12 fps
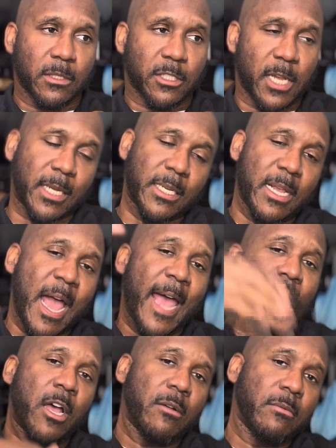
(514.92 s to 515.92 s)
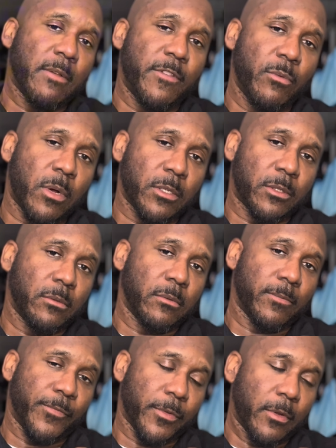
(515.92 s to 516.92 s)
Check the guide out if you want to.
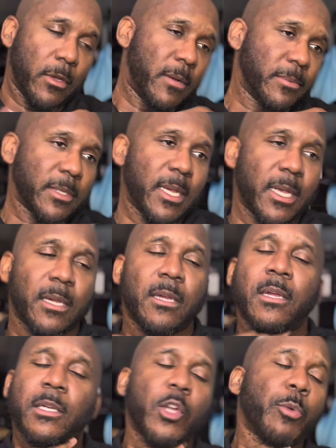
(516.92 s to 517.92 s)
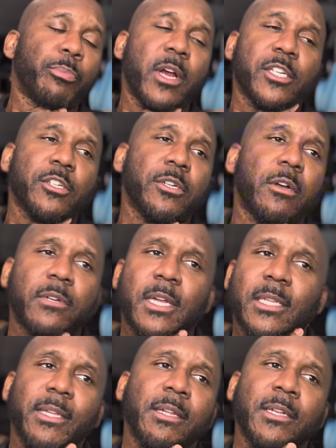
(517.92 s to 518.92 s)
You know what I'm saying? No pressure, no
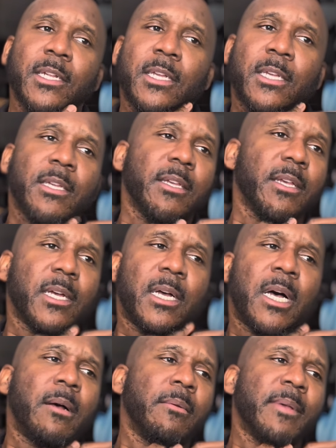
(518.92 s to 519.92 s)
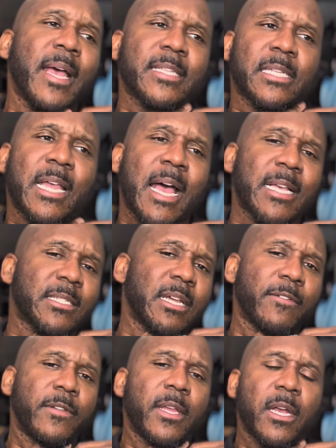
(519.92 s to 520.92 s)
nothing. It has a lot of
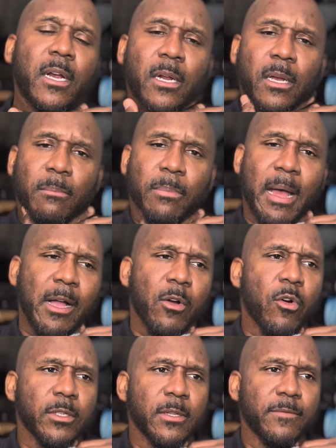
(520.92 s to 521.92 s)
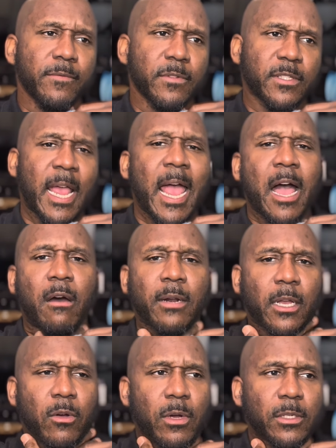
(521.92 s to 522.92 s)
stuff in there. I go into sound.
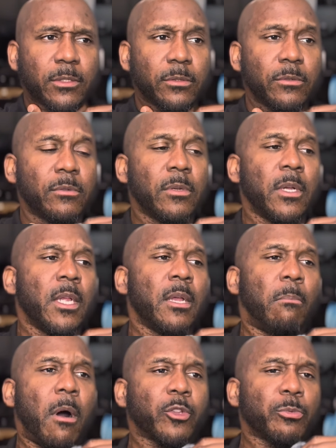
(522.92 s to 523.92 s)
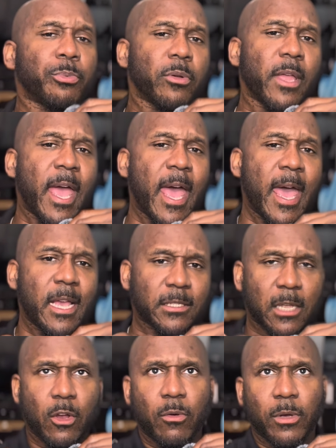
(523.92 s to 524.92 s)
I go into multiple cast.
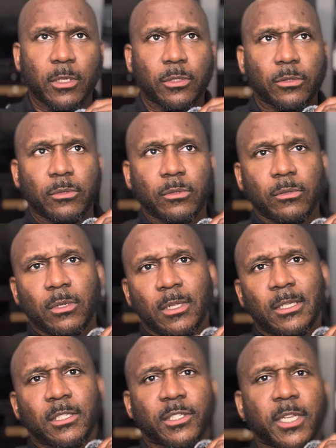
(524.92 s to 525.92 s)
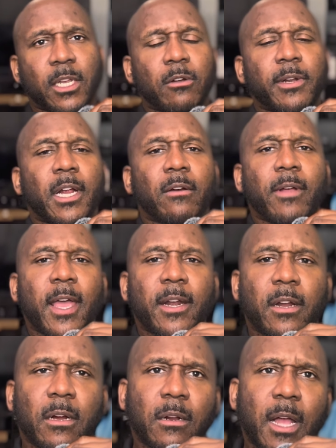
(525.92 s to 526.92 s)
I go into single
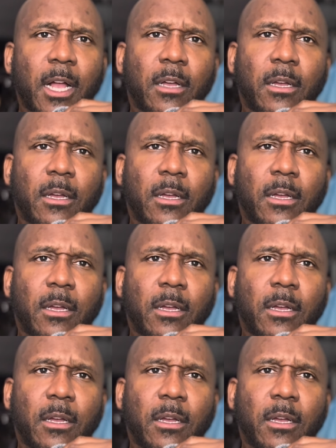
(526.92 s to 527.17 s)
narrator.